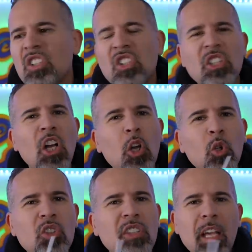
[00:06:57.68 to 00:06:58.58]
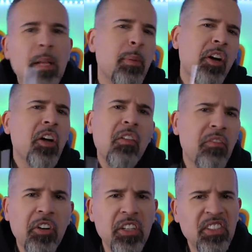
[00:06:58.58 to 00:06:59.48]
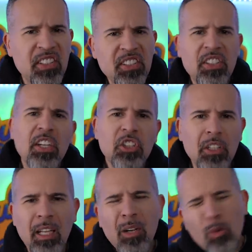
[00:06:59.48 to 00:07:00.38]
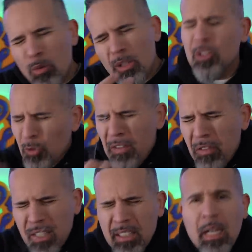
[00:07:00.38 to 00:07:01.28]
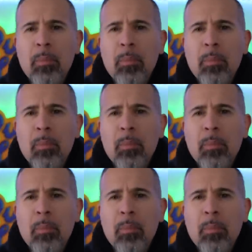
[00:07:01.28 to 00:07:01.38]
snuggles teddy bear comforting sensation, like, ooh, let's dry fuck a teddy